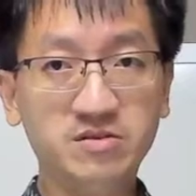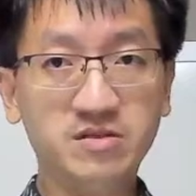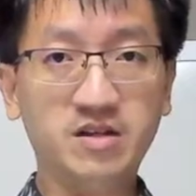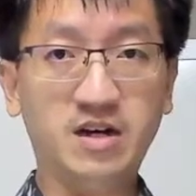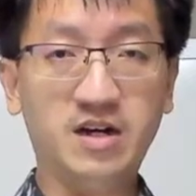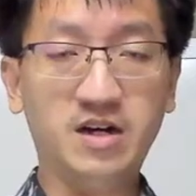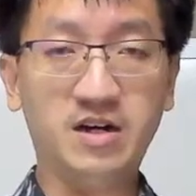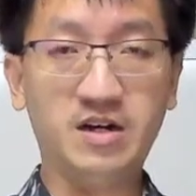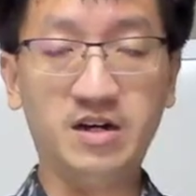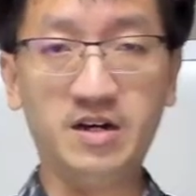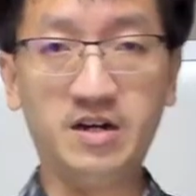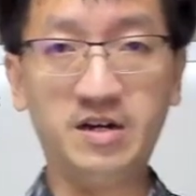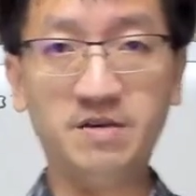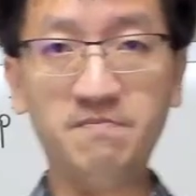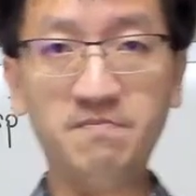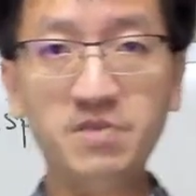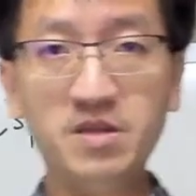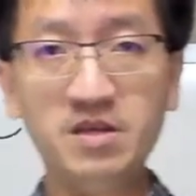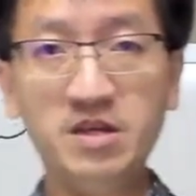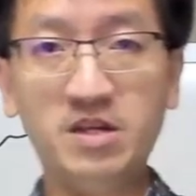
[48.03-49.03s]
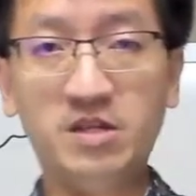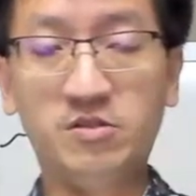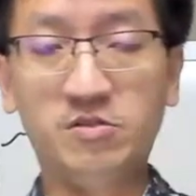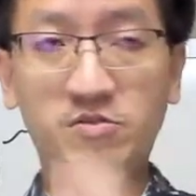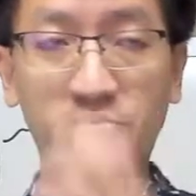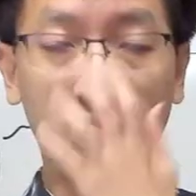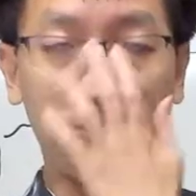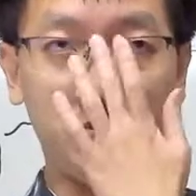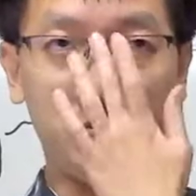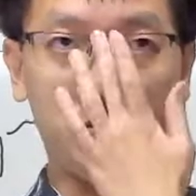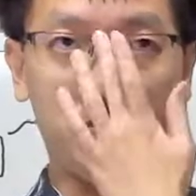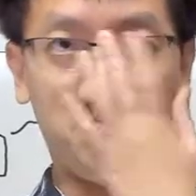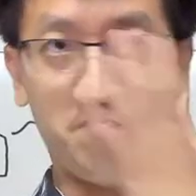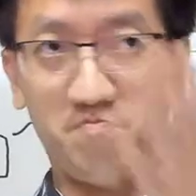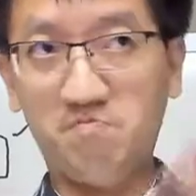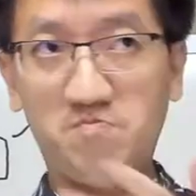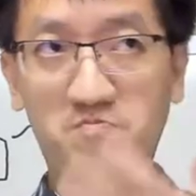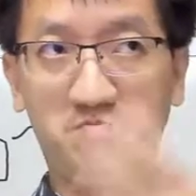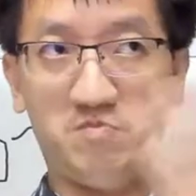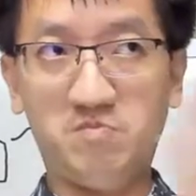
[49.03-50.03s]
to
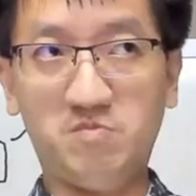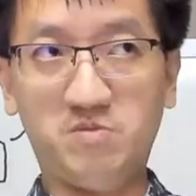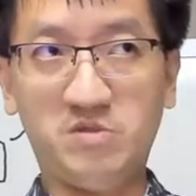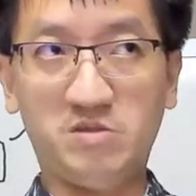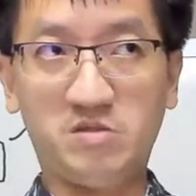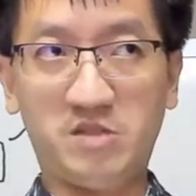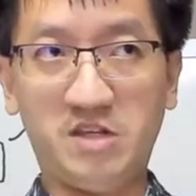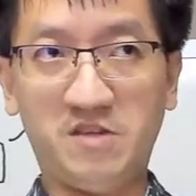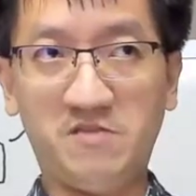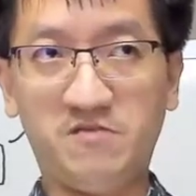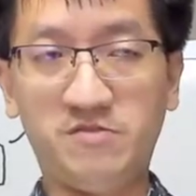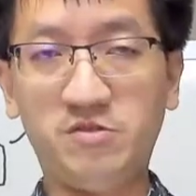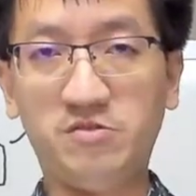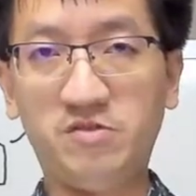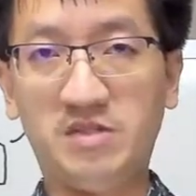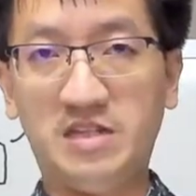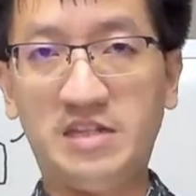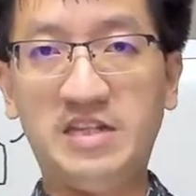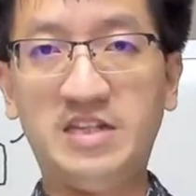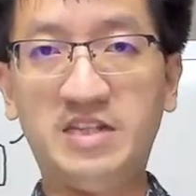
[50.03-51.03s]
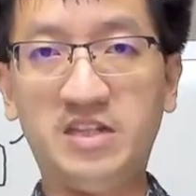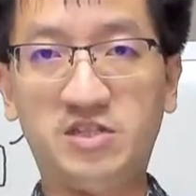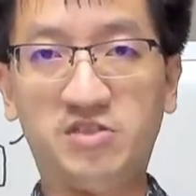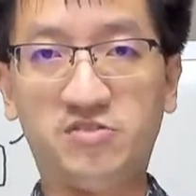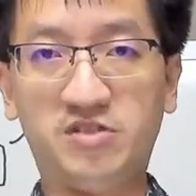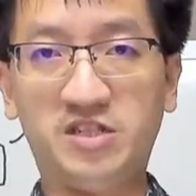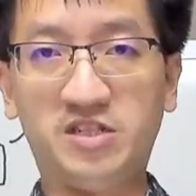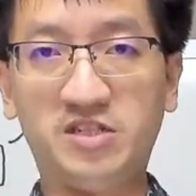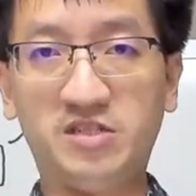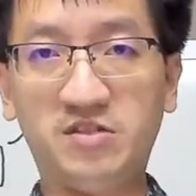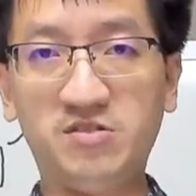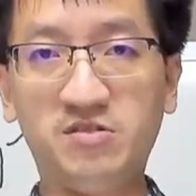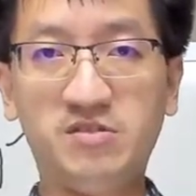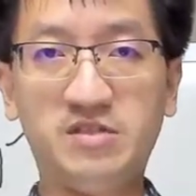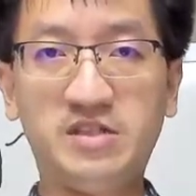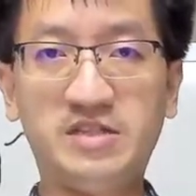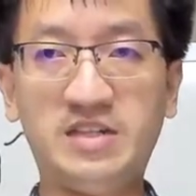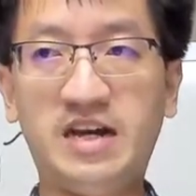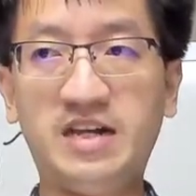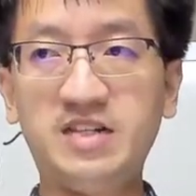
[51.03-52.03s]
give you the illustration. So
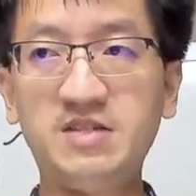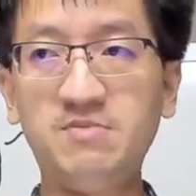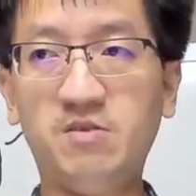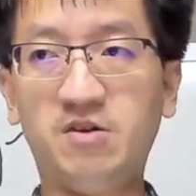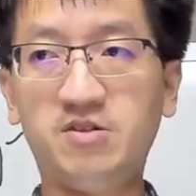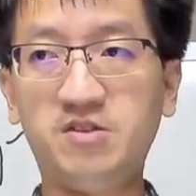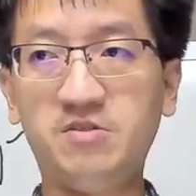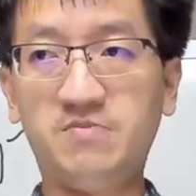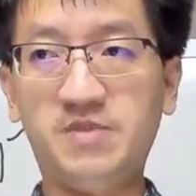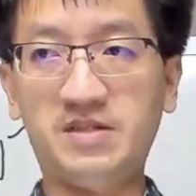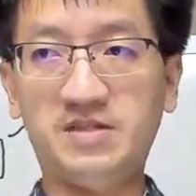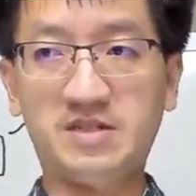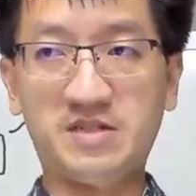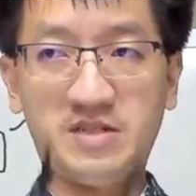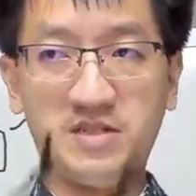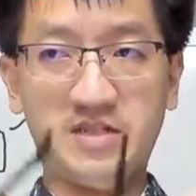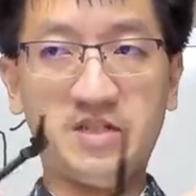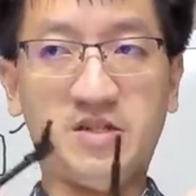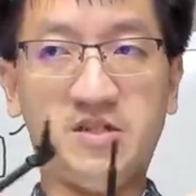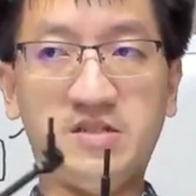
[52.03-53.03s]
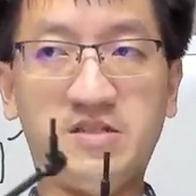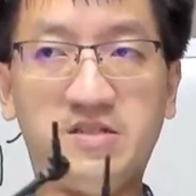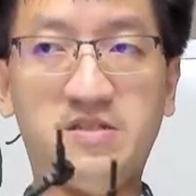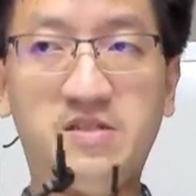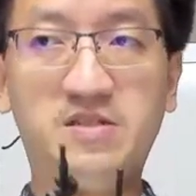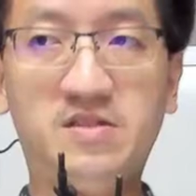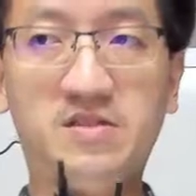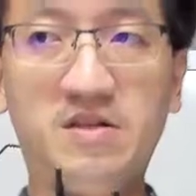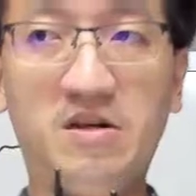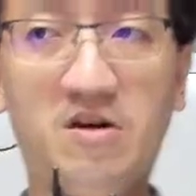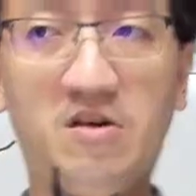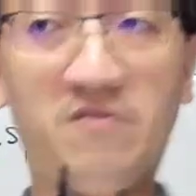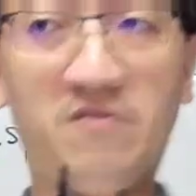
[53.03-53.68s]
the Darling model basically consists of